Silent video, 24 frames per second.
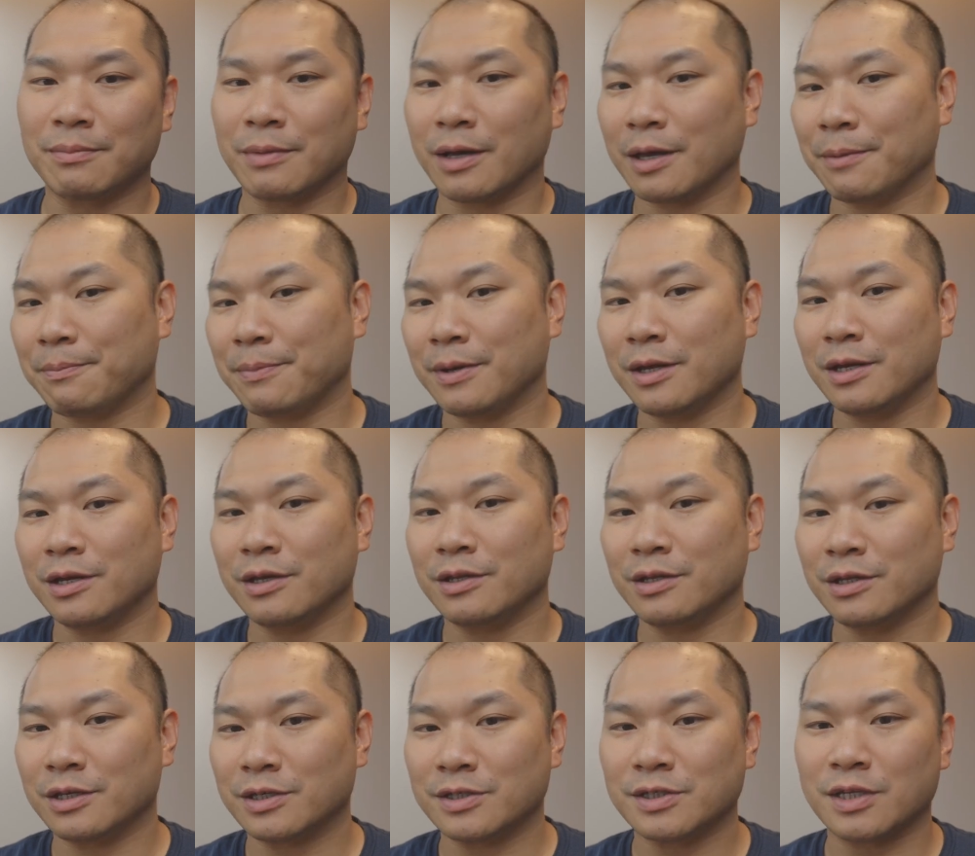my
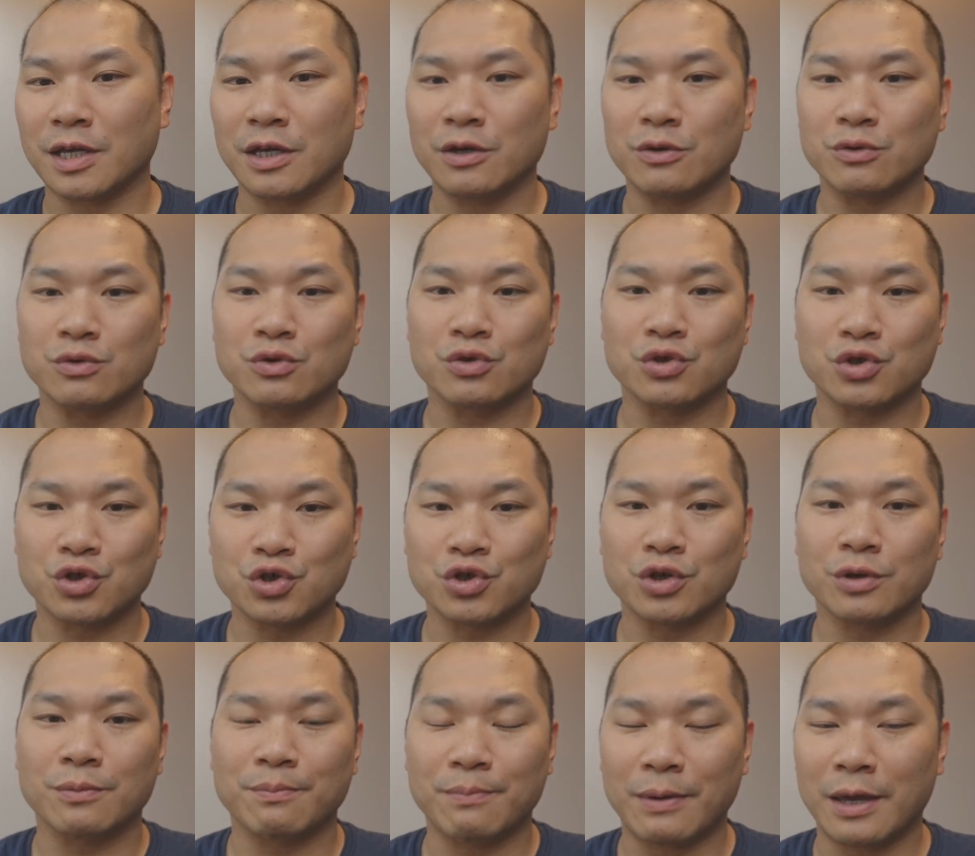opinion is that users
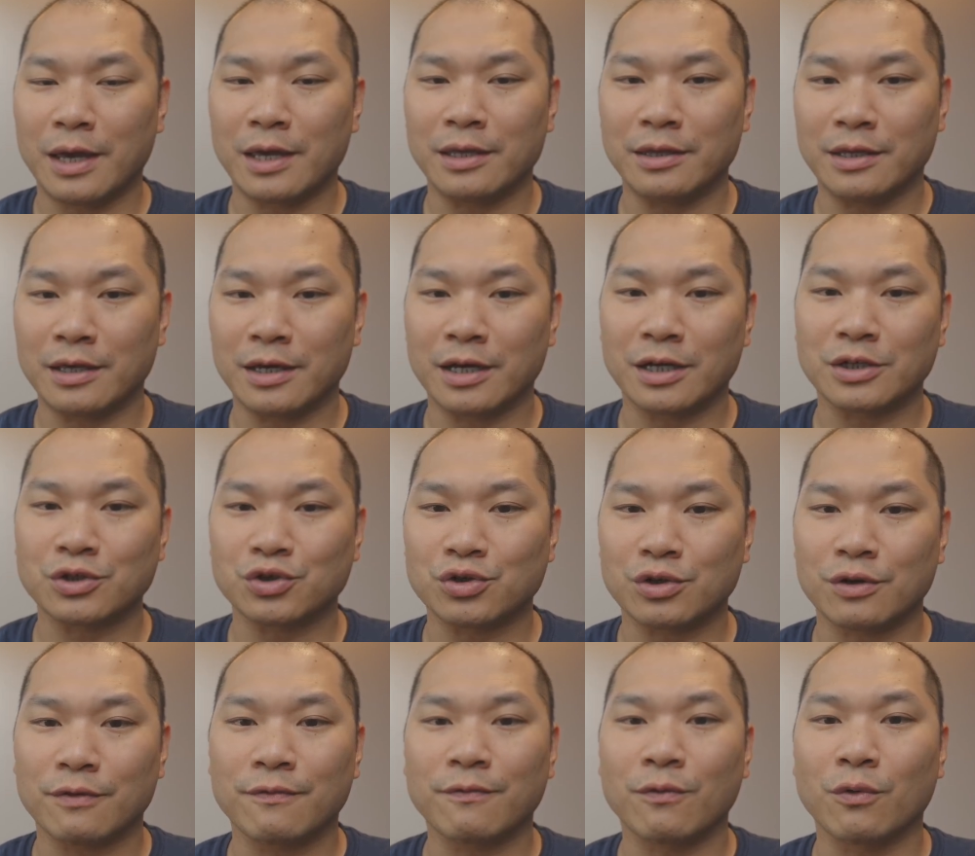should pay the
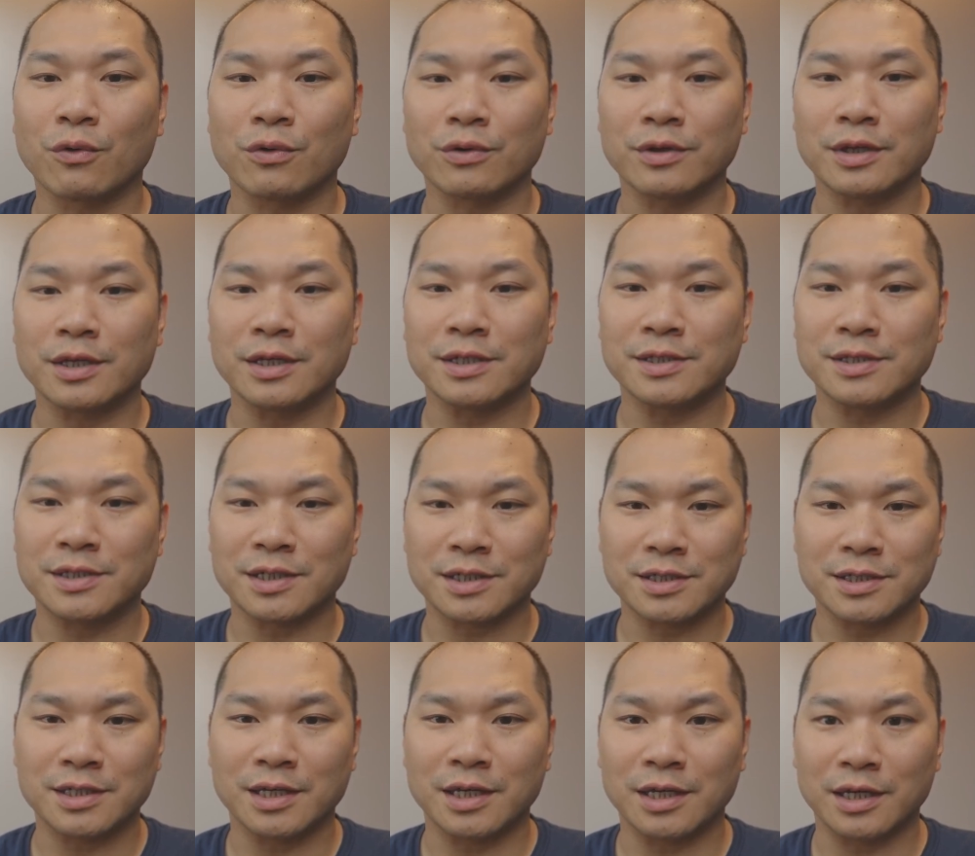extra for the
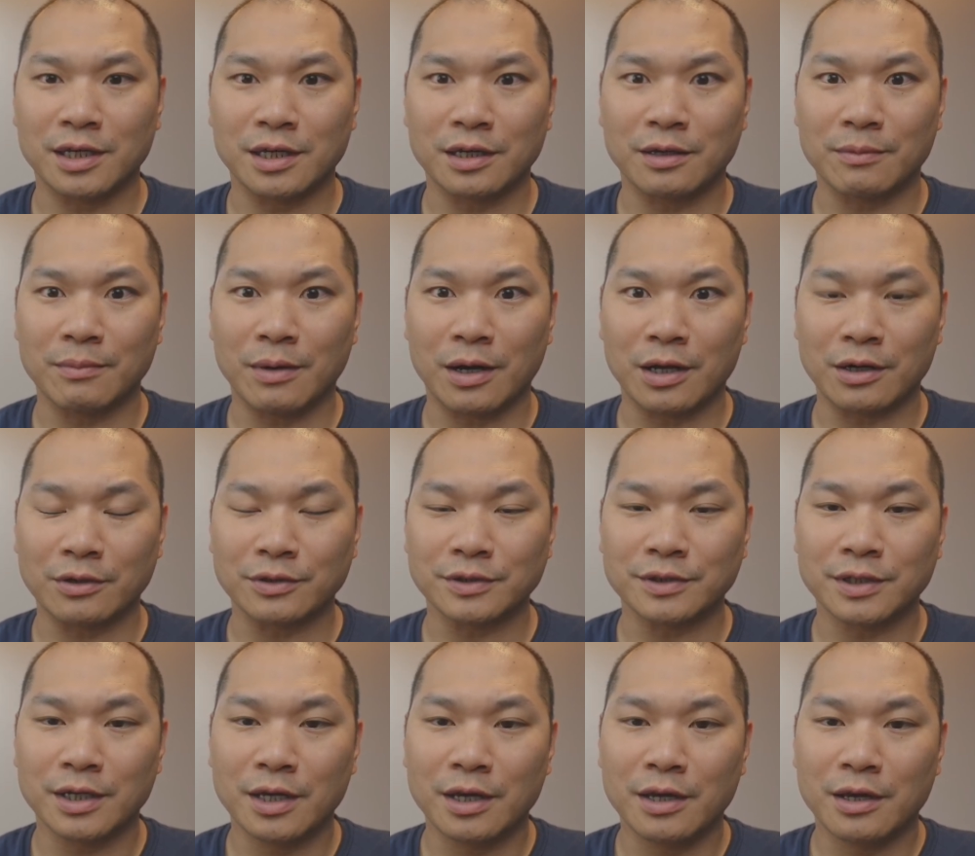16 gig
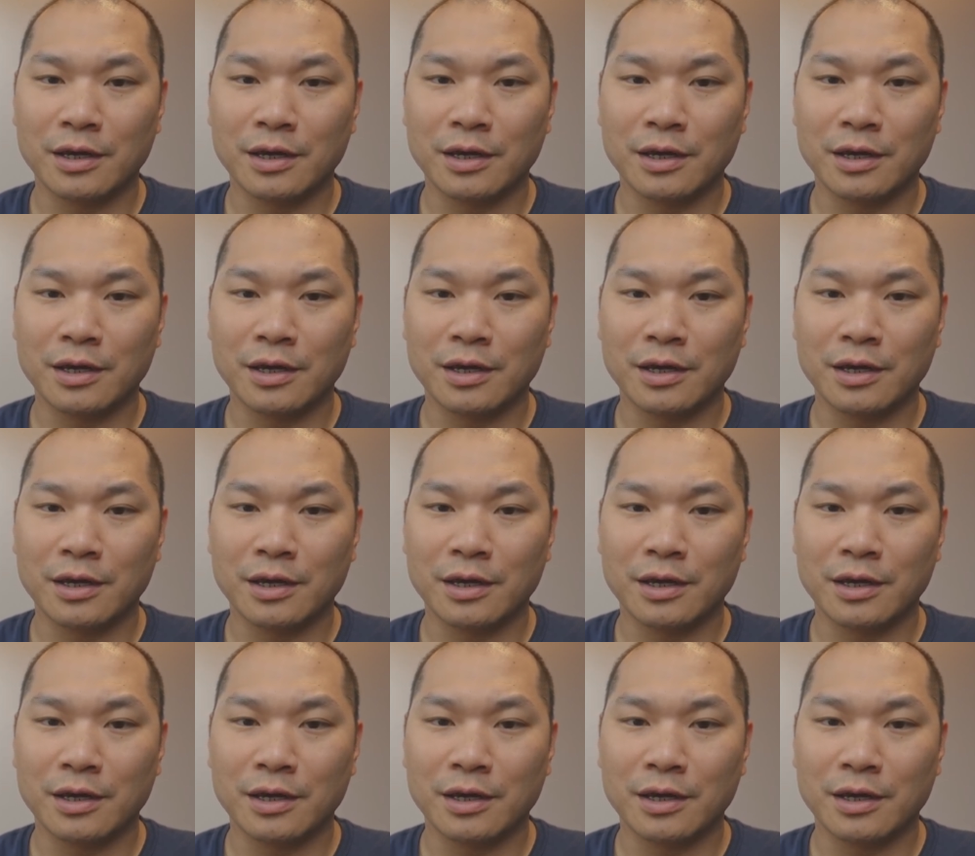models.